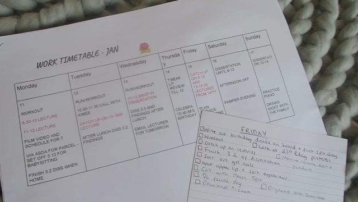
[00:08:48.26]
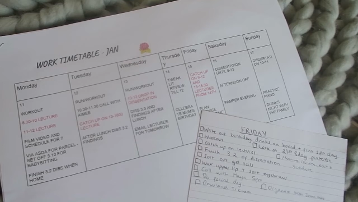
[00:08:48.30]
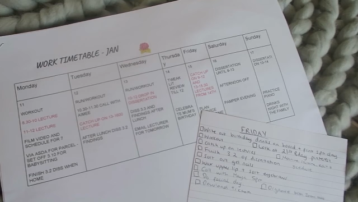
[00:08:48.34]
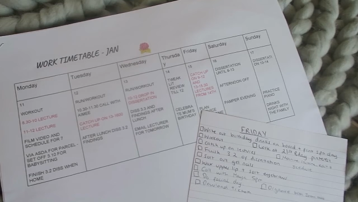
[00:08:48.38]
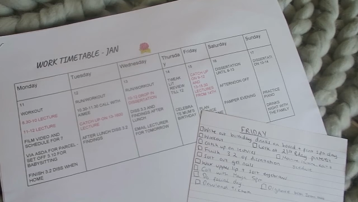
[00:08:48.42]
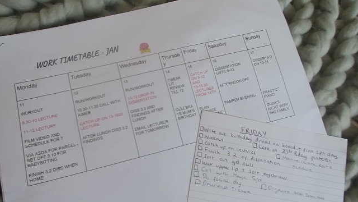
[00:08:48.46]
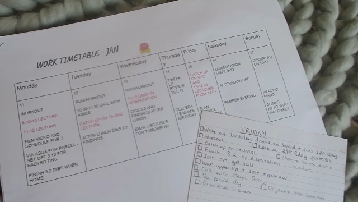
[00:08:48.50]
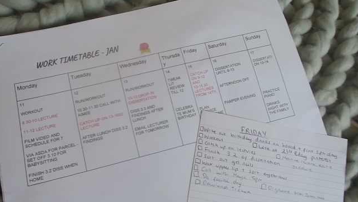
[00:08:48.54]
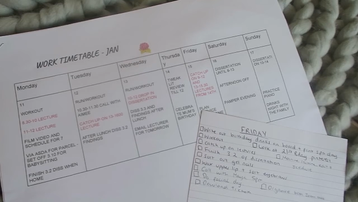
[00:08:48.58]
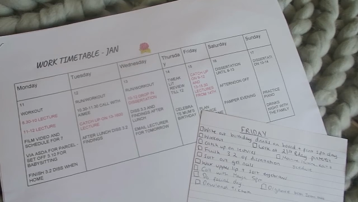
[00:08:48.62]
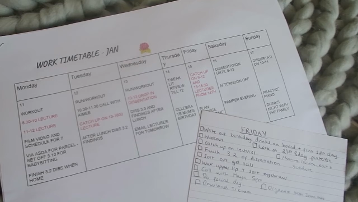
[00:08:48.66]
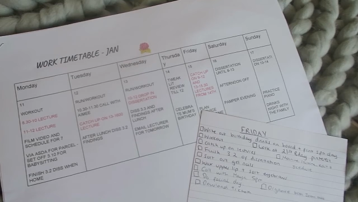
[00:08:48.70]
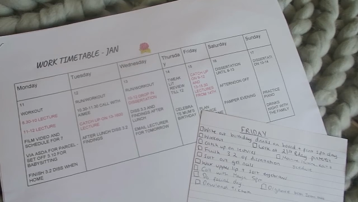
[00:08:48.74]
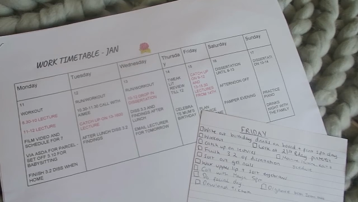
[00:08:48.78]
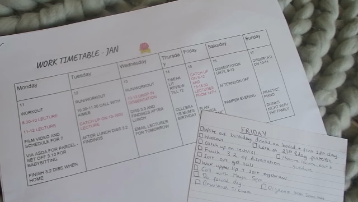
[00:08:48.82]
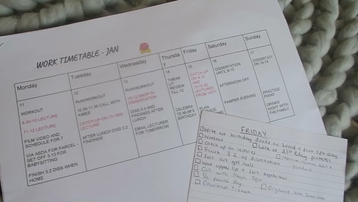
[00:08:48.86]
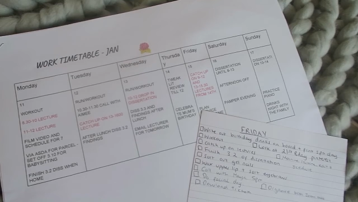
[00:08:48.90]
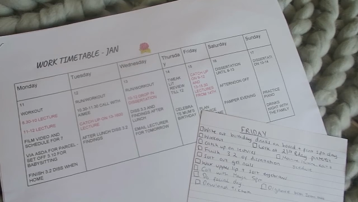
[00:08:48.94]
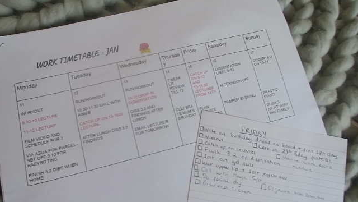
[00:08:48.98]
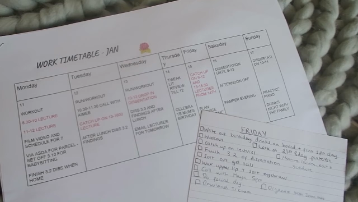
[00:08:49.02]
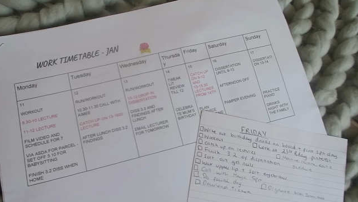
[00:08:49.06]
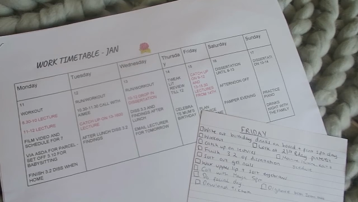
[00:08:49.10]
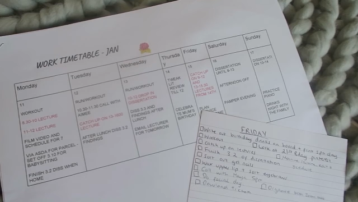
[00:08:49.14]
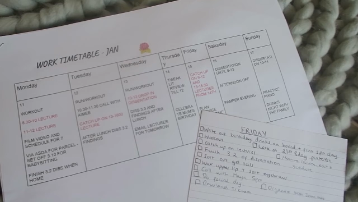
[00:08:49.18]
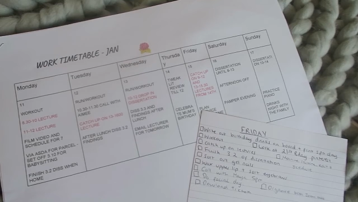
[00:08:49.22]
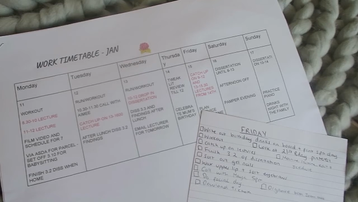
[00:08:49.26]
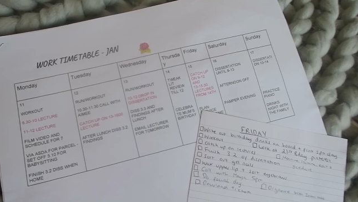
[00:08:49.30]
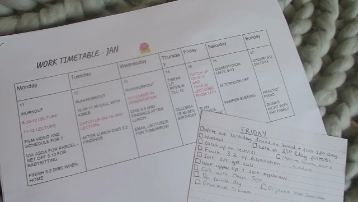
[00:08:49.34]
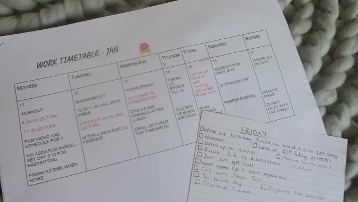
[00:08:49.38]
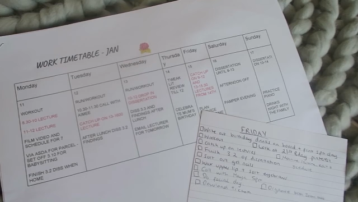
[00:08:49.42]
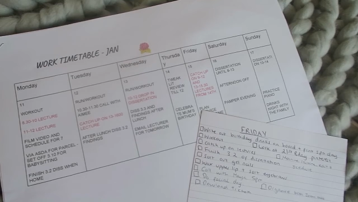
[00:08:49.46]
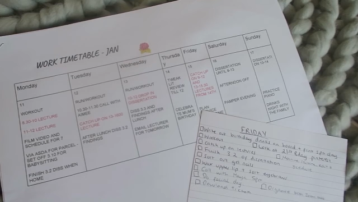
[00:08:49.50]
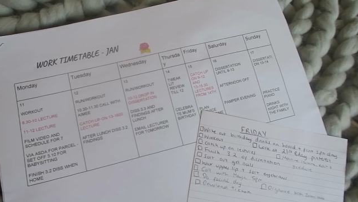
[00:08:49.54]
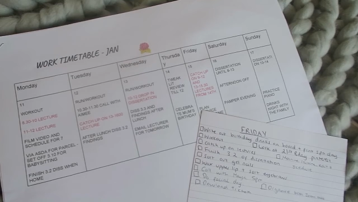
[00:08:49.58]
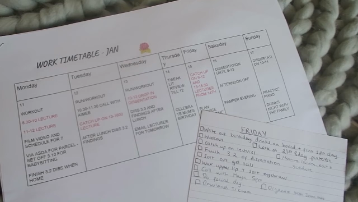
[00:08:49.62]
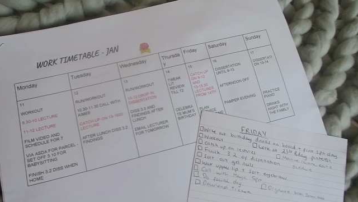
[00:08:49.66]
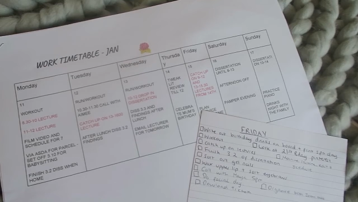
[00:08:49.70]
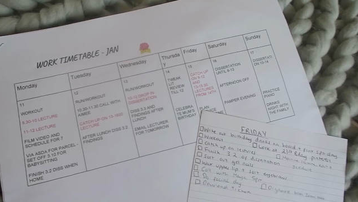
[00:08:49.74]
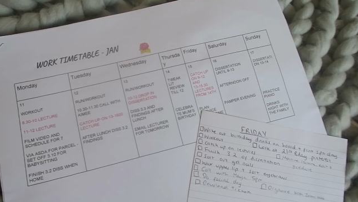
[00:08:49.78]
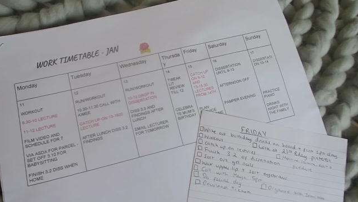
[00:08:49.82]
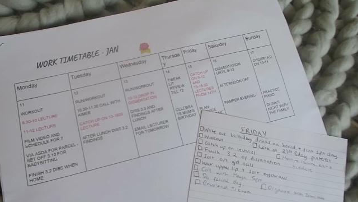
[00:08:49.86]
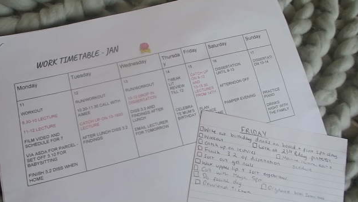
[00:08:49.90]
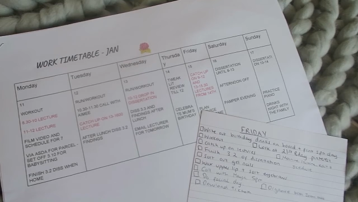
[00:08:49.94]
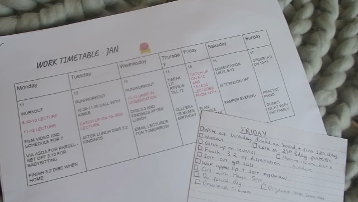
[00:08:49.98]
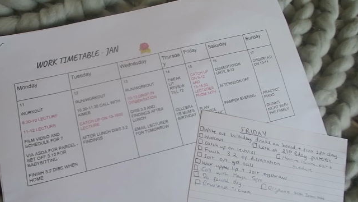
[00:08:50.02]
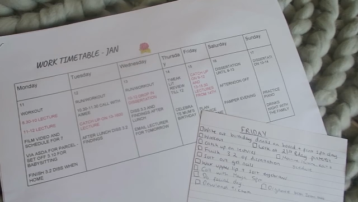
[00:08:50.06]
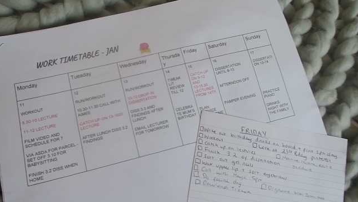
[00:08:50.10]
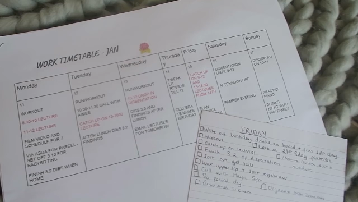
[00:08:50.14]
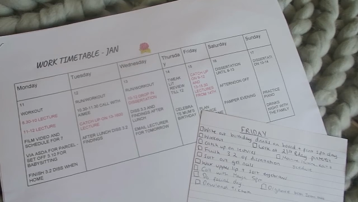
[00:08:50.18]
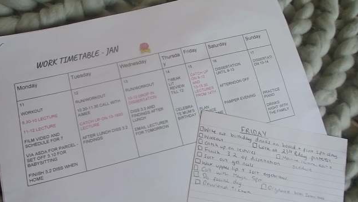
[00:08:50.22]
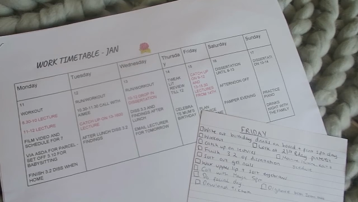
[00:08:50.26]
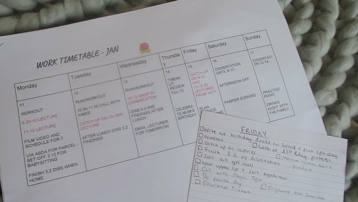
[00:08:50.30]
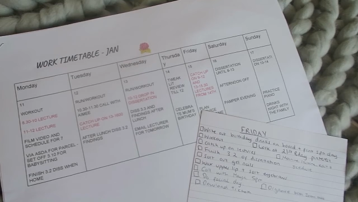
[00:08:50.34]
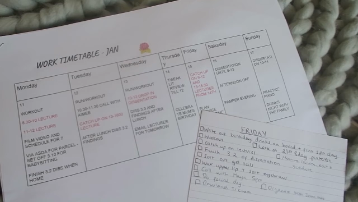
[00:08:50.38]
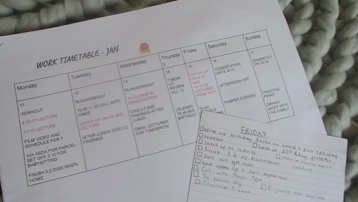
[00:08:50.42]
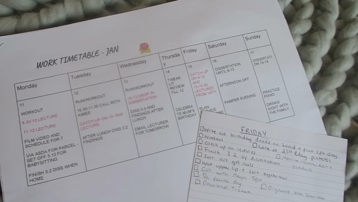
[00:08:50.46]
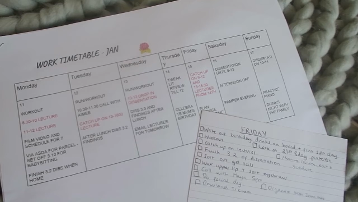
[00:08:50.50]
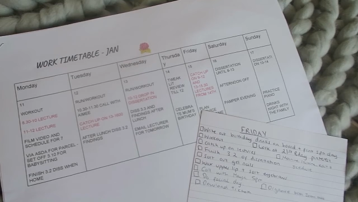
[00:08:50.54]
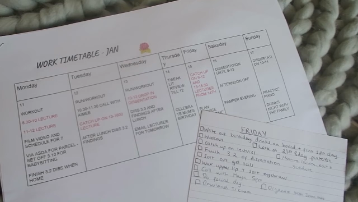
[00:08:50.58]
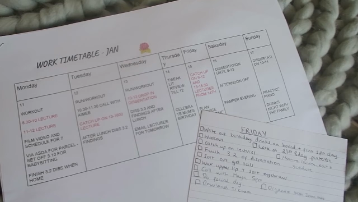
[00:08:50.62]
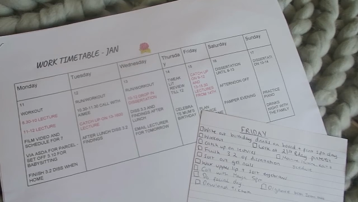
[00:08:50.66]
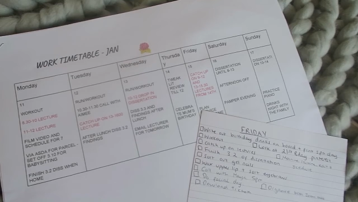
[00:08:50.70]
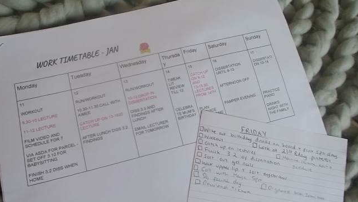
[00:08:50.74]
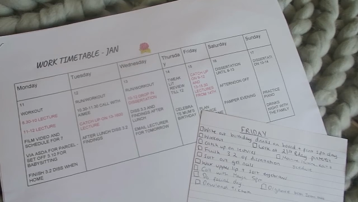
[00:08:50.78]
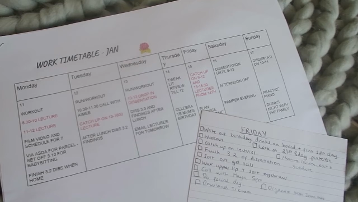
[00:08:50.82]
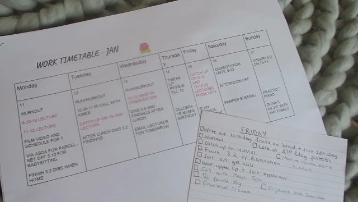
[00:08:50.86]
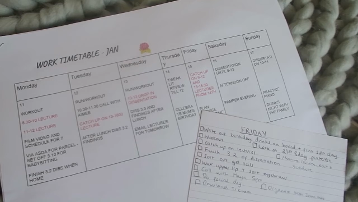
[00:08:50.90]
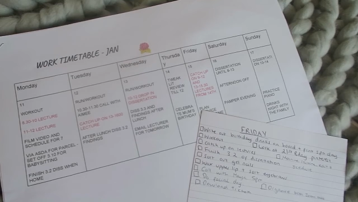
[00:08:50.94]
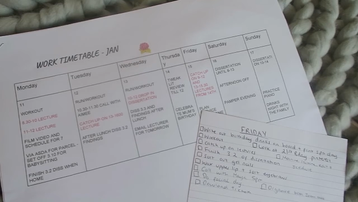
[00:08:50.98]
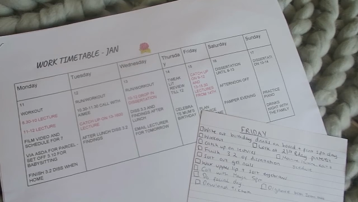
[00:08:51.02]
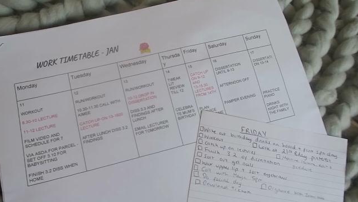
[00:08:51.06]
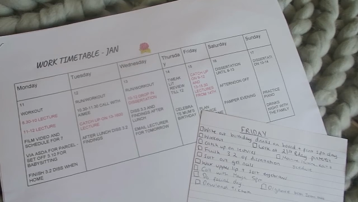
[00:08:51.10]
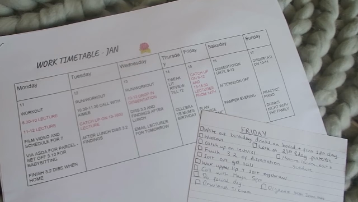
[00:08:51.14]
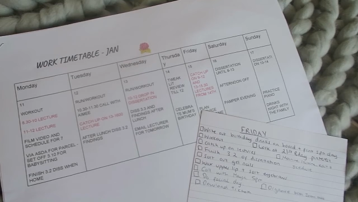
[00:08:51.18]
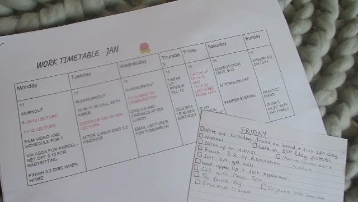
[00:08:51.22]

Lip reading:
No face is visible, so there are no lips to read.